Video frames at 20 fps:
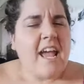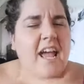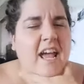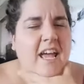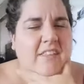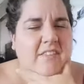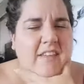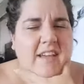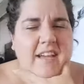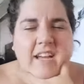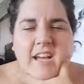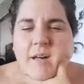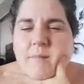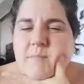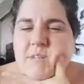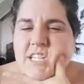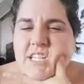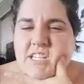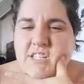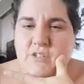And that got
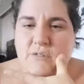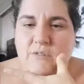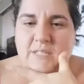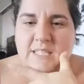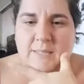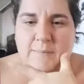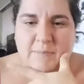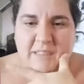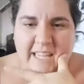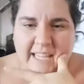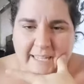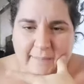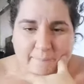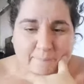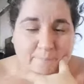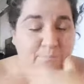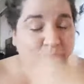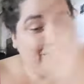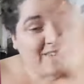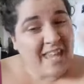me to doing some
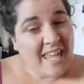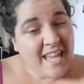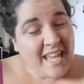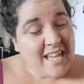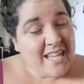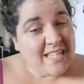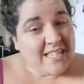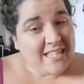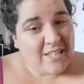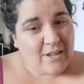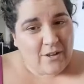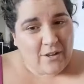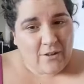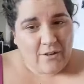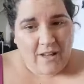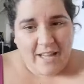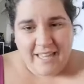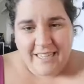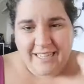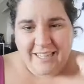thinking.
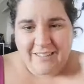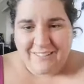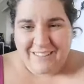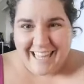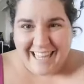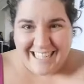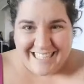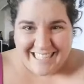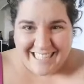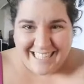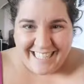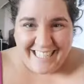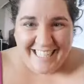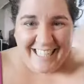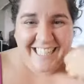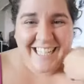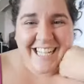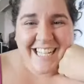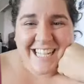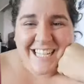So, hello,
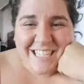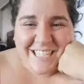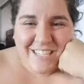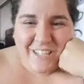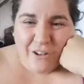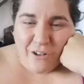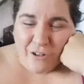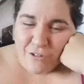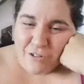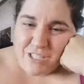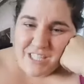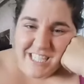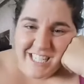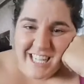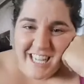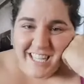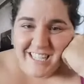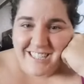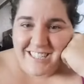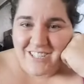Lacey. So,
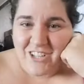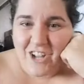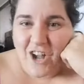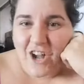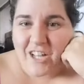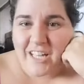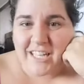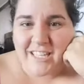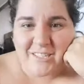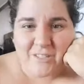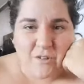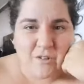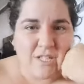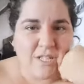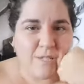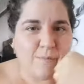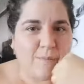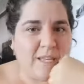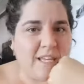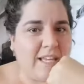today's talk is going
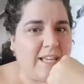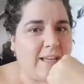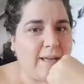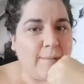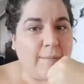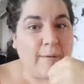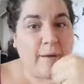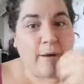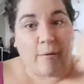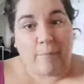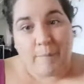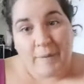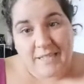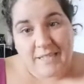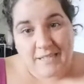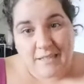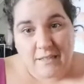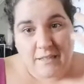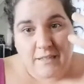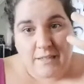to be about
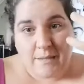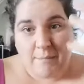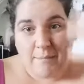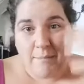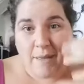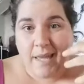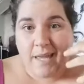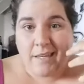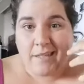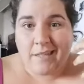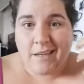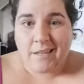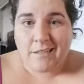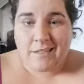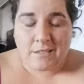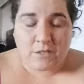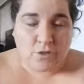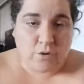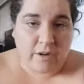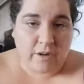basically the main kinds
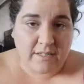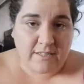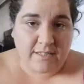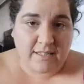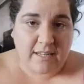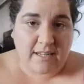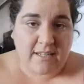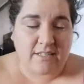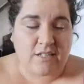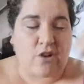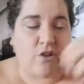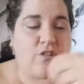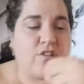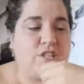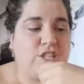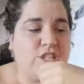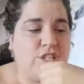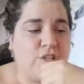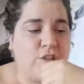of trends that I started to